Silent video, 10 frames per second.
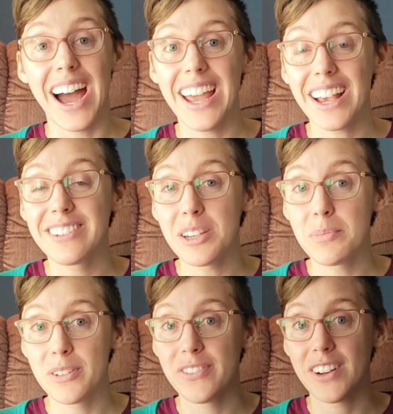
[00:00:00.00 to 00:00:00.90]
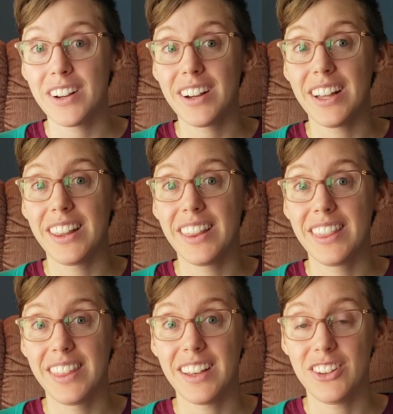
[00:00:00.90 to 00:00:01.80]
I actually prefer
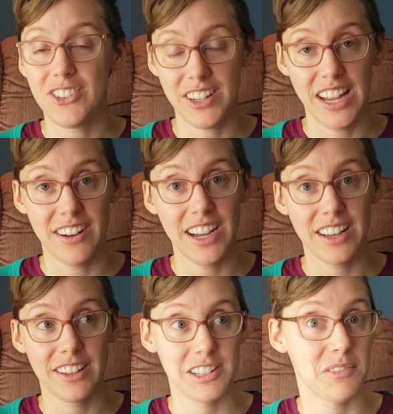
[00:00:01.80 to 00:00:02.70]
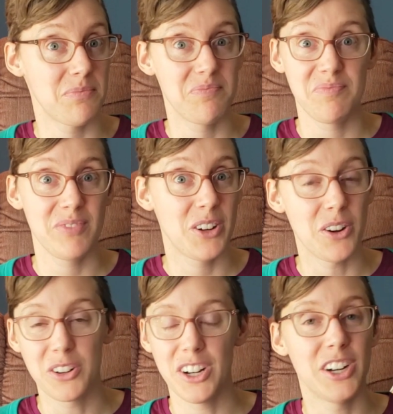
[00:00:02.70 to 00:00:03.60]
the generic
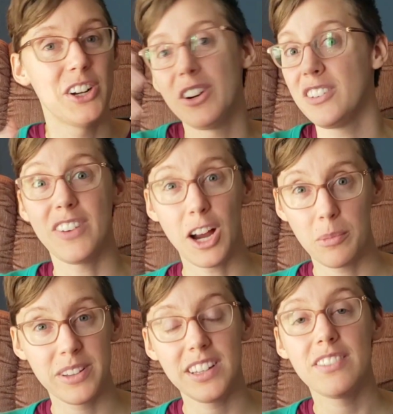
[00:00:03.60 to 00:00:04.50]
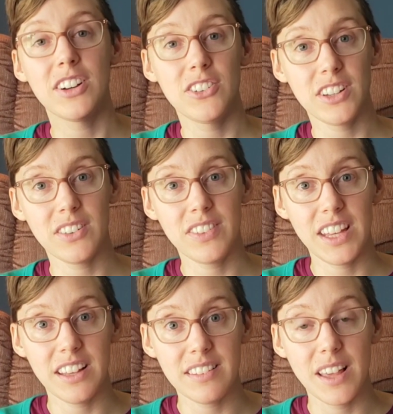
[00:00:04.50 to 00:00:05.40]
Kroger or pharmacy version of
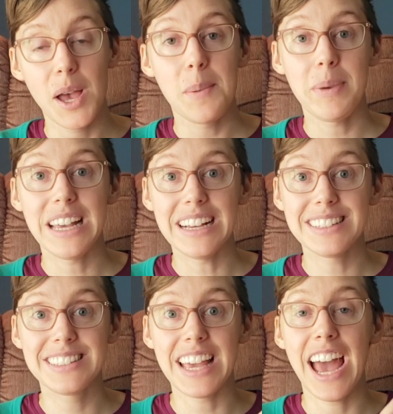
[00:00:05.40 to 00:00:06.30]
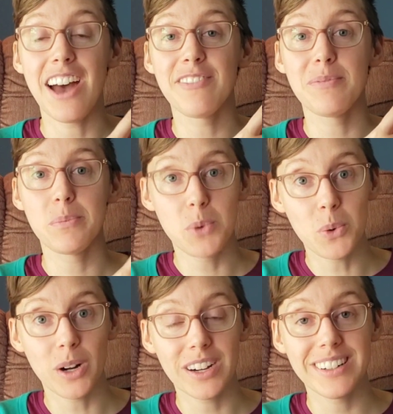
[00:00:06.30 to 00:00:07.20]
these because they have
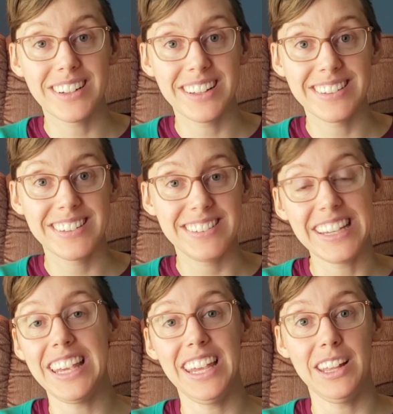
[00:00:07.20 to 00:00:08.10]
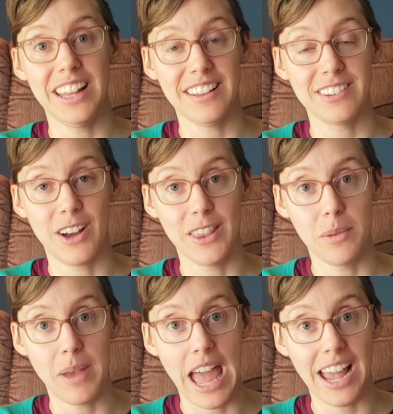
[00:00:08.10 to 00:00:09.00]
more stickiness on the
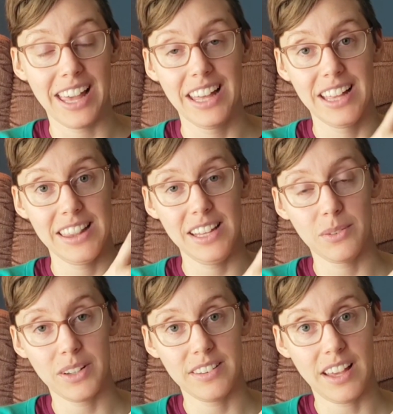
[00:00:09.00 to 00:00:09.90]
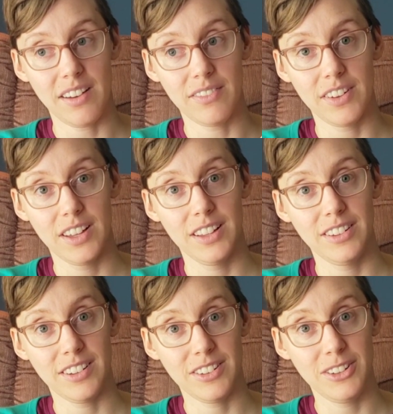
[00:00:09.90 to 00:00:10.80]
back. These ones have
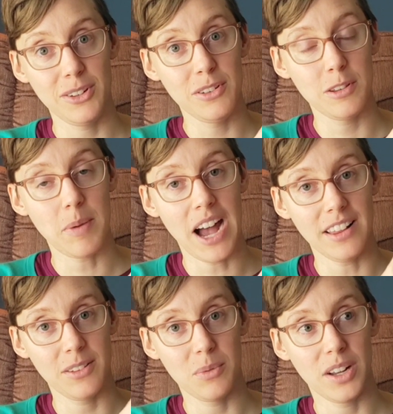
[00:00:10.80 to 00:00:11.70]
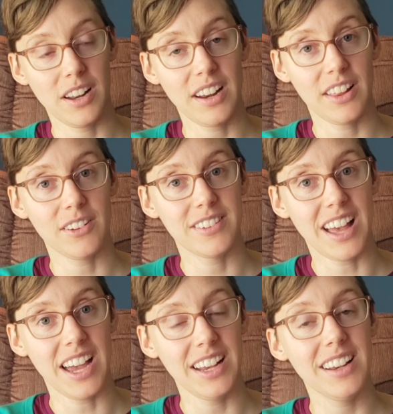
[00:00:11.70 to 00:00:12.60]
just 2 spots, one on either
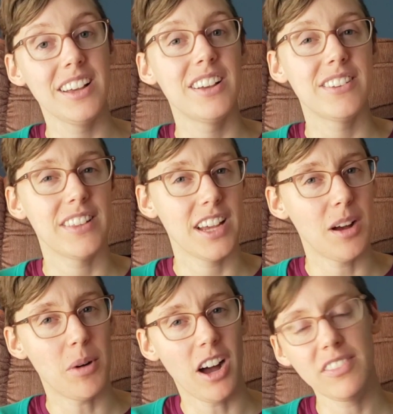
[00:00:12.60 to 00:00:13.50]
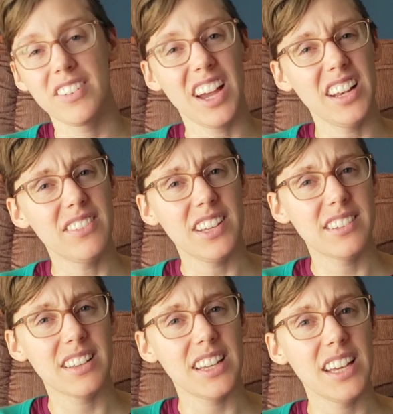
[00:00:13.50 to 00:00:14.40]
side, so they come off kind of
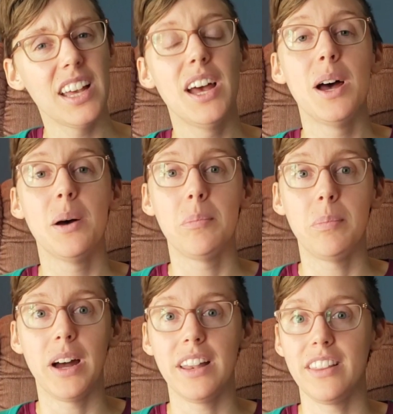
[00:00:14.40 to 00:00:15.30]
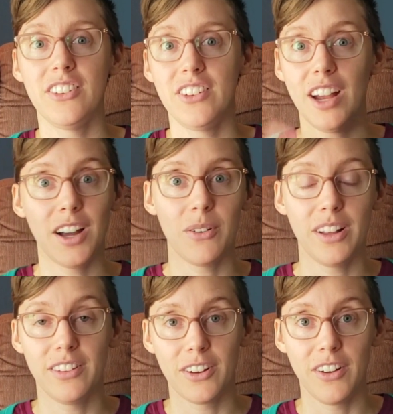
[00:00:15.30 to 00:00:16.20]
easily, but the generic
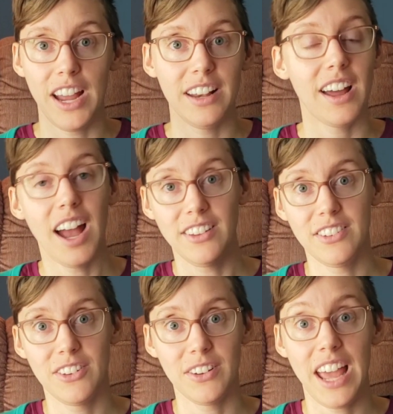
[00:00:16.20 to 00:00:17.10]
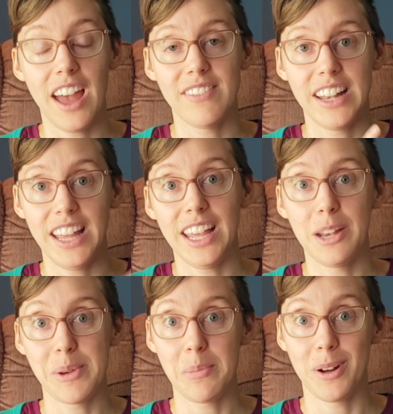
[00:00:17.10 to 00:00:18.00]
ones are great. I just don't have any
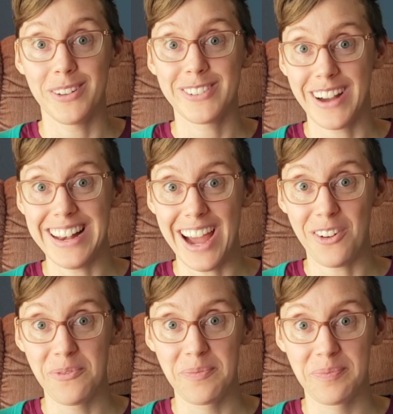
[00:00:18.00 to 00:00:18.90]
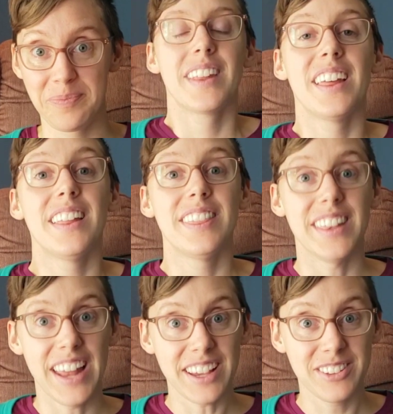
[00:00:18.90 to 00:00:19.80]
in my purse right now.
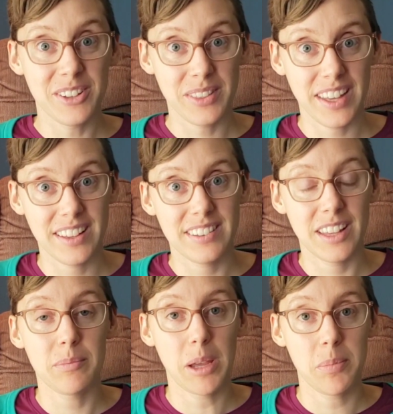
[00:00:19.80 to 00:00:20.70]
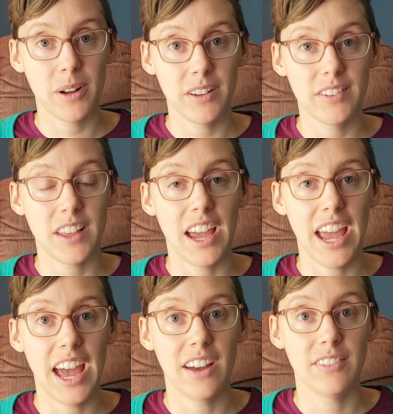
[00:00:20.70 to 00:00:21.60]
The next 2 things in my purse I
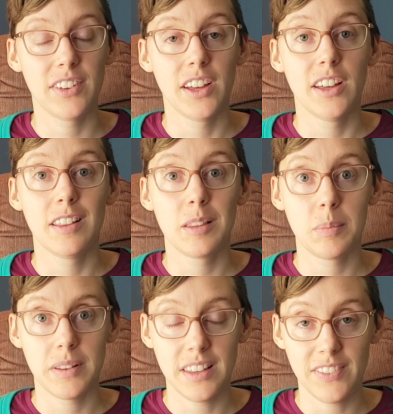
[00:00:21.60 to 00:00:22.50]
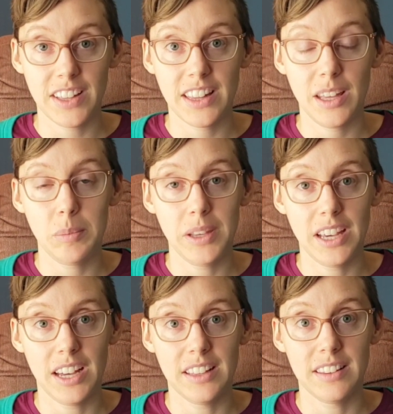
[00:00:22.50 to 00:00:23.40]
have specifically
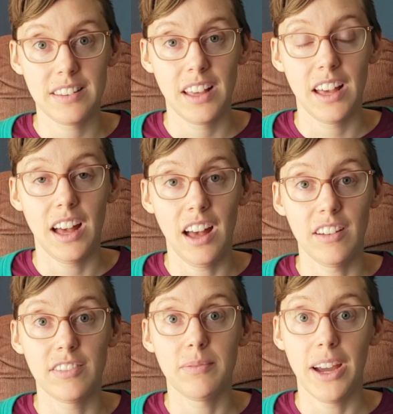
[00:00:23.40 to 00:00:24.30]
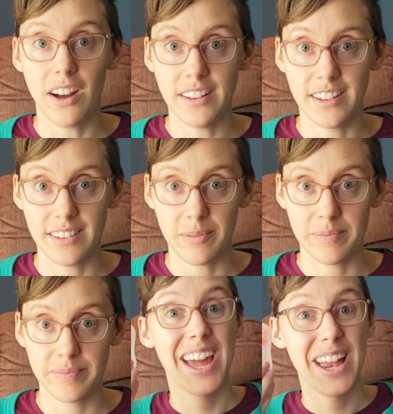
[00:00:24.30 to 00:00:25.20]
because of my autism.
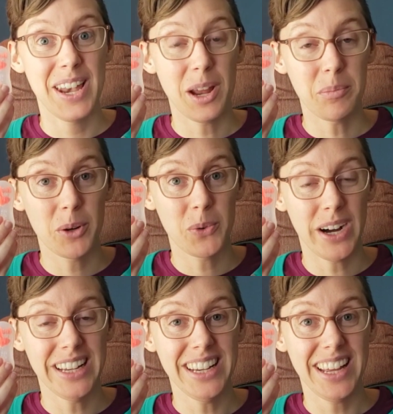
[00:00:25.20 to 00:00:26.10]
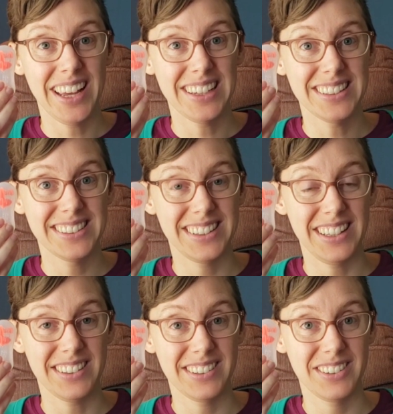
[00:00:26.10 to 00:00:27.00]
Number 1 is
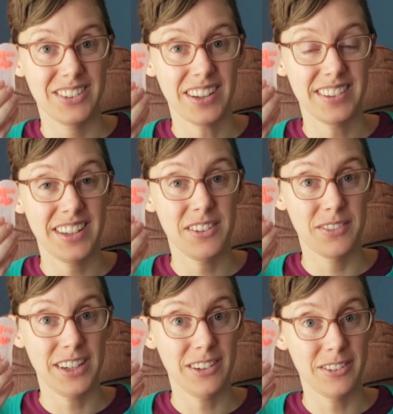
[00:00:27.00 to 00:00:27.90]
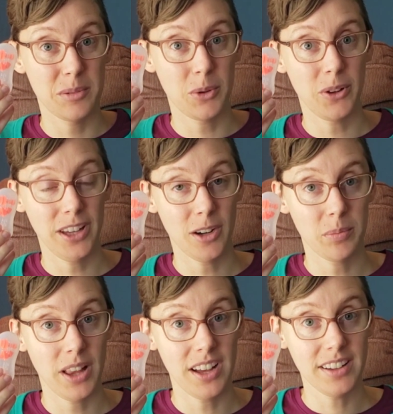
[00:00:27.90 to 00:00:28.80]
these trusty reusable
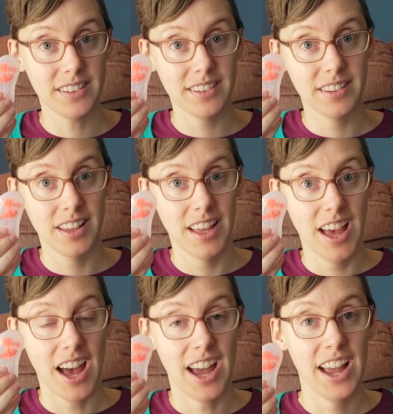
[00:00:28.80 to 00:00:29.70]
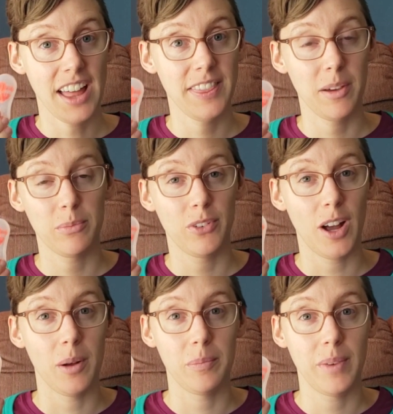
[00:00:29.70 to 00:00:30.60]
earplugs. I got them
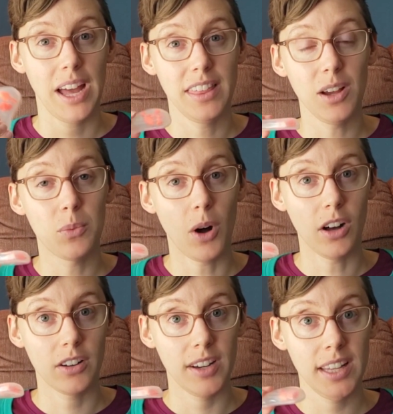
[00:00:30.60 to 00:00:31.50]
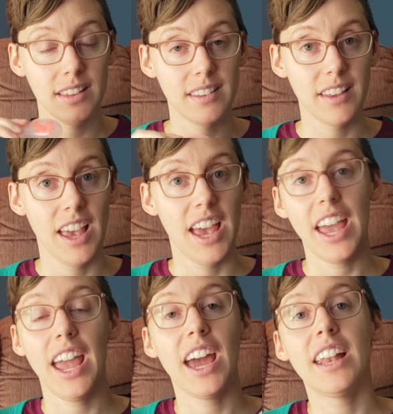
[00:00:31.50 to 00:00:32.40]
from, I think, Walgreens,
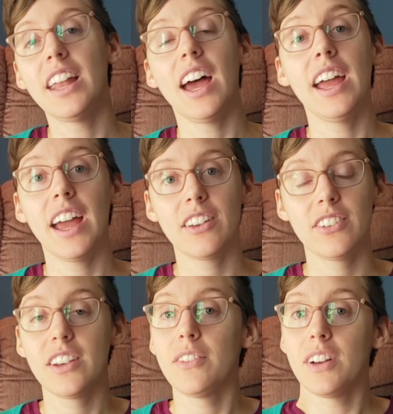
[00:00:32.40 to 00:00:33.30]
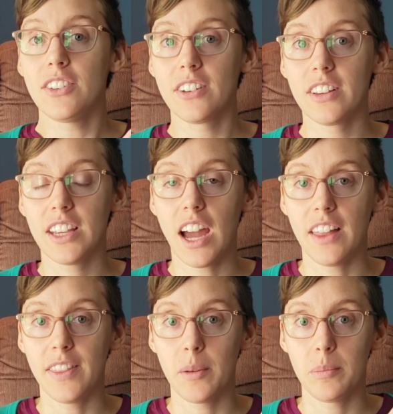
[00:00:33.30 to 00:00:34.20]
and I actually originally
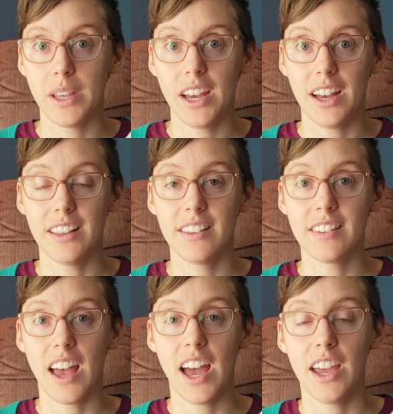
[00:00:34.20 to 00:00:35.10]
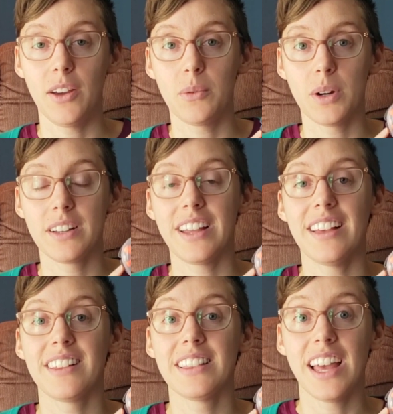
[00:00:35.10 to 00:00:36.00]
got them because I worked
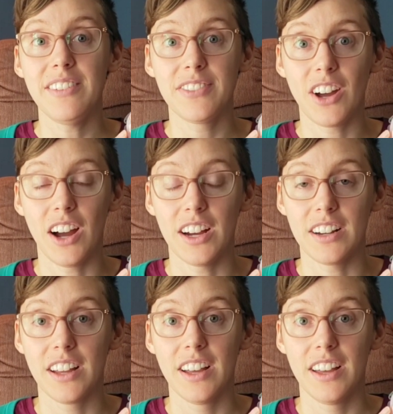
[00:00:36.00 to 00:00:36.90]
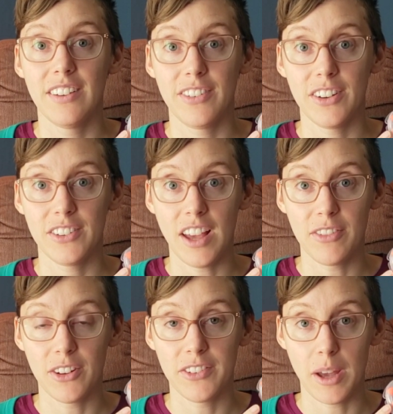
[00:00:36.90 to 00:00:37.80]
as a lifeguard for
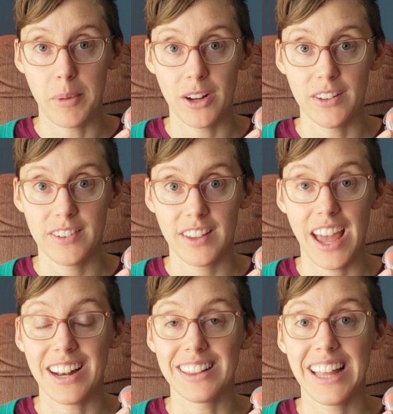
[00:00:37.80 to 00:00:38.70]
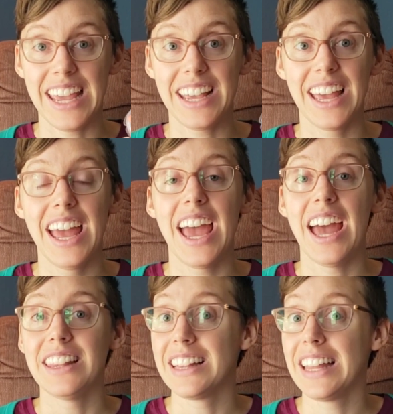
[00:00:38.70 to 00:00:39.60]
several summers at a lake, and the